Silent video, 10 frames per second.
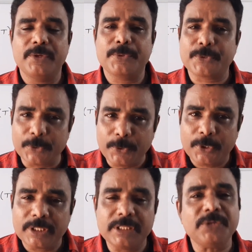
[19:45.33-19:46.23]

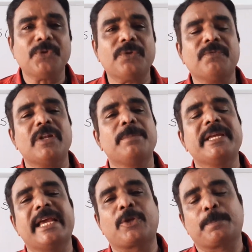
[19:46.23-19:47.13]
So this will
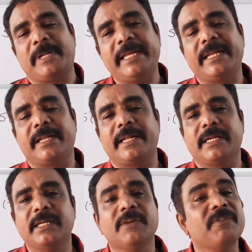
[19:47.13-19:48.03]
be explained